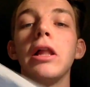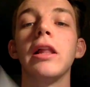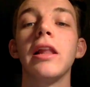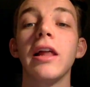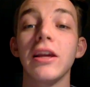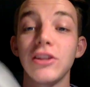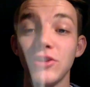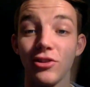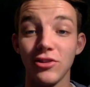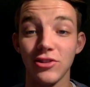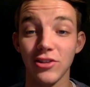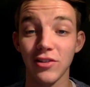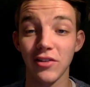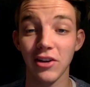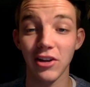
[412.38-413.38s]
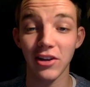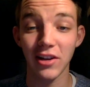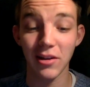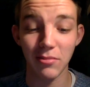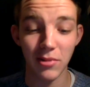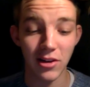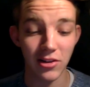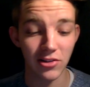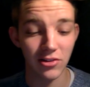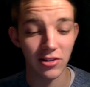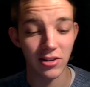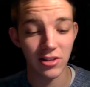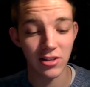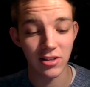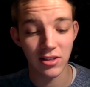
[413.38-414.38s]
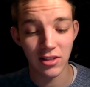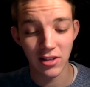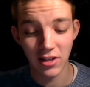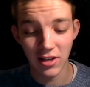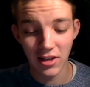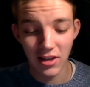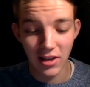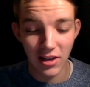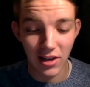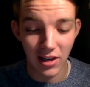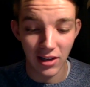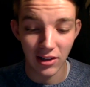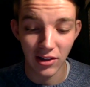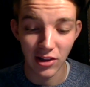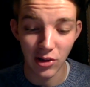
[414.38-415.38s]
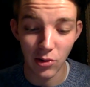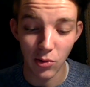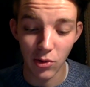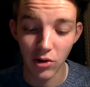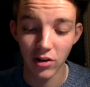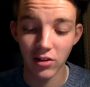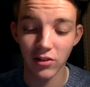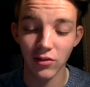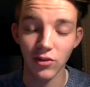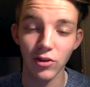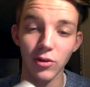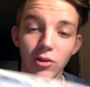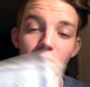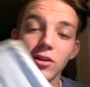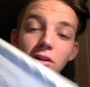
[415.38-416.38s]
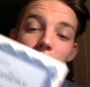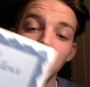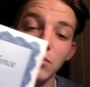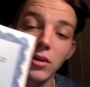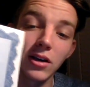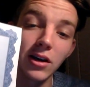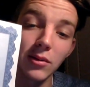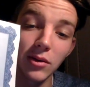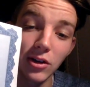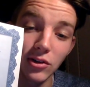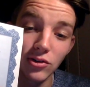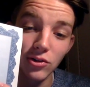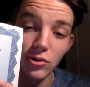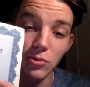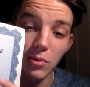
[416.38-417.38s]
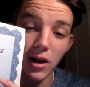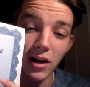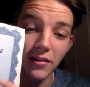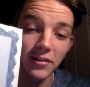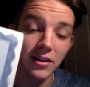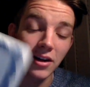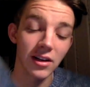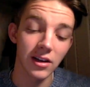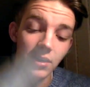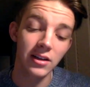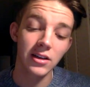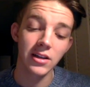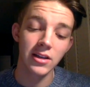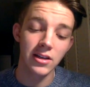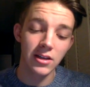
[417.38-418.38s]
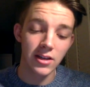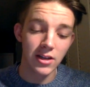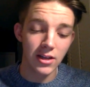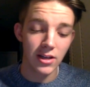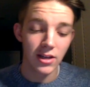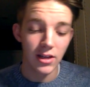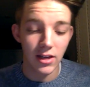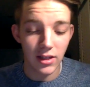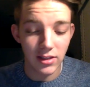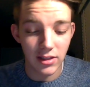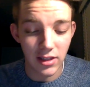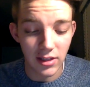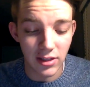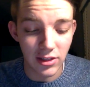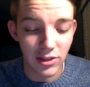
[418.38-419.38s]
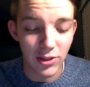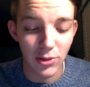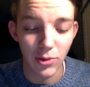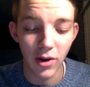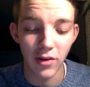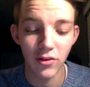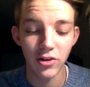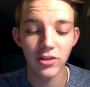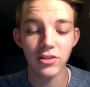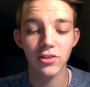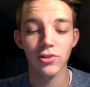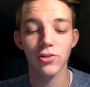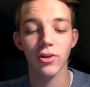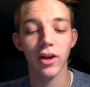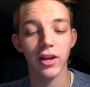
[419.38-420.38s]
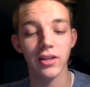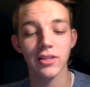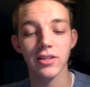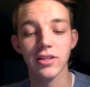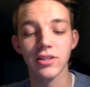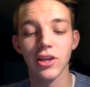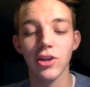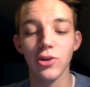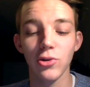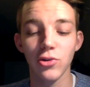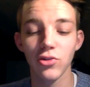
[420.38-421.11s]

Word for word: last year serving on Net Ministries, and the award is for becoming a true man of God says, Whoever is in Christ is a new